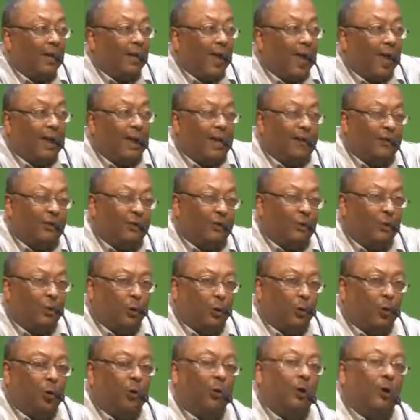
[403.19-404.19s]
And as you
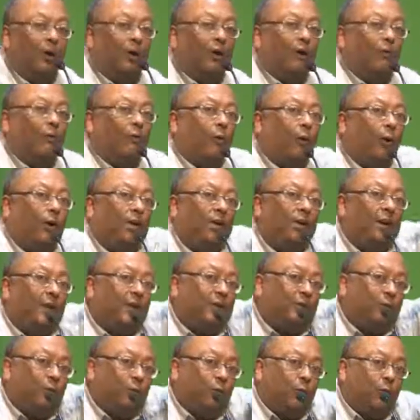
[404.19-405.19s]
know, water
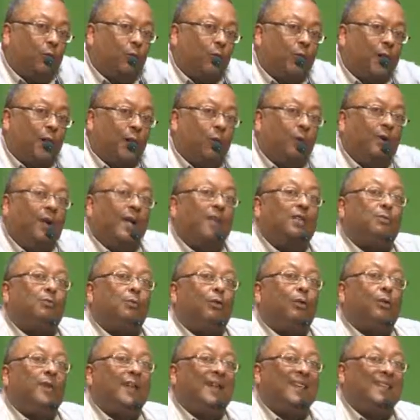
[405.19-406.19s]
as you go down has
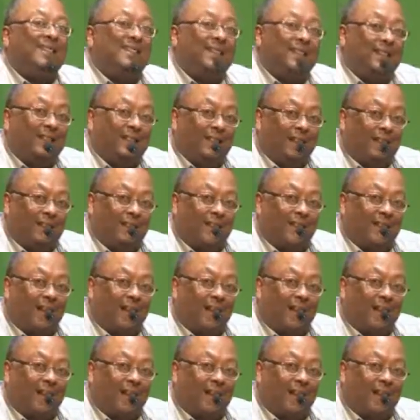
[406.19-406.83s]
more density.